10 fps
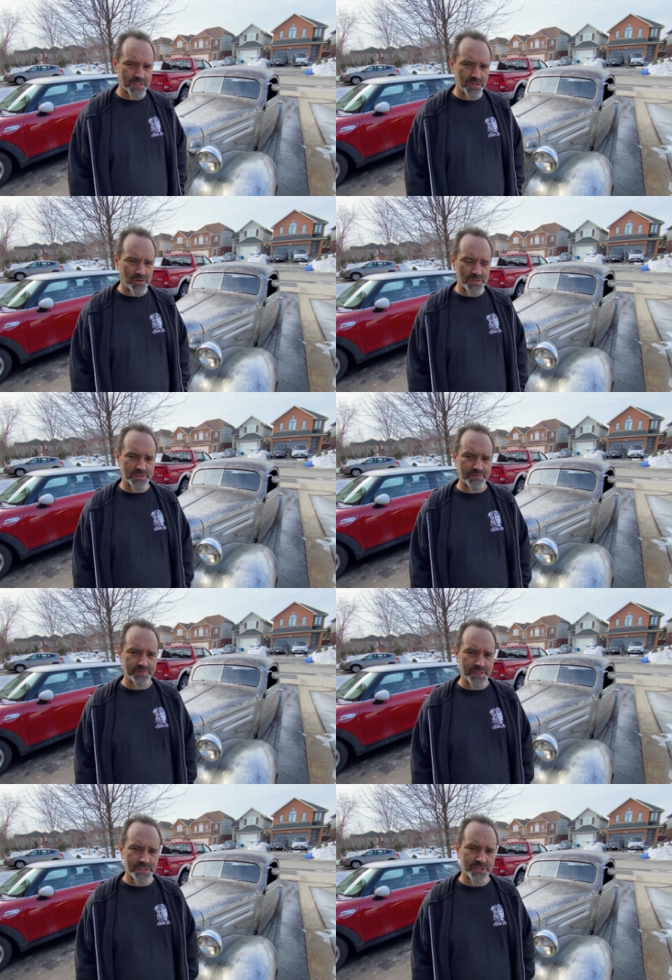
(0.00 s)
cost
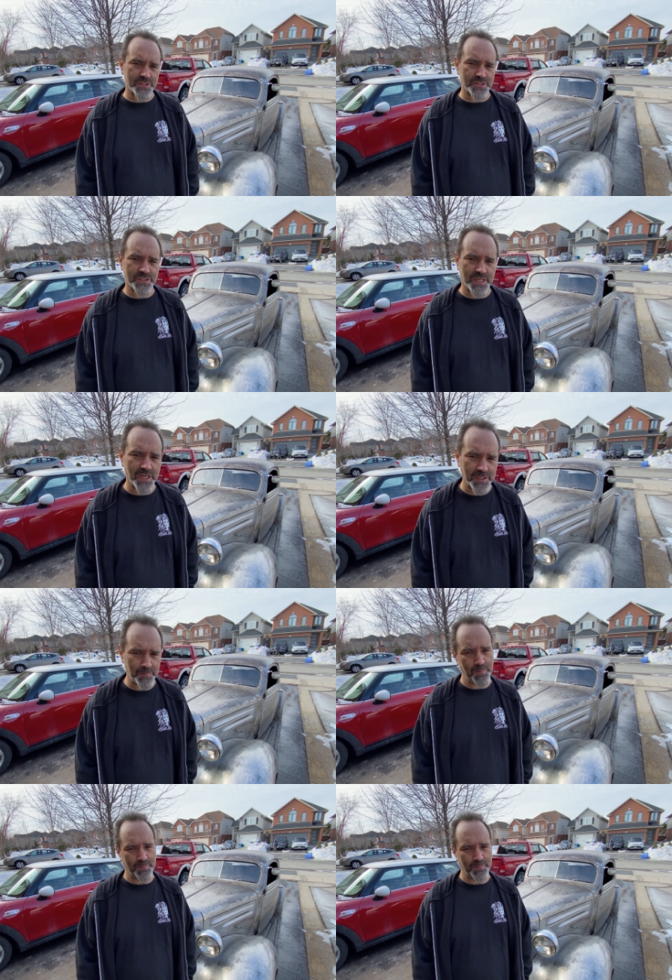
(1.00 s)
versus time.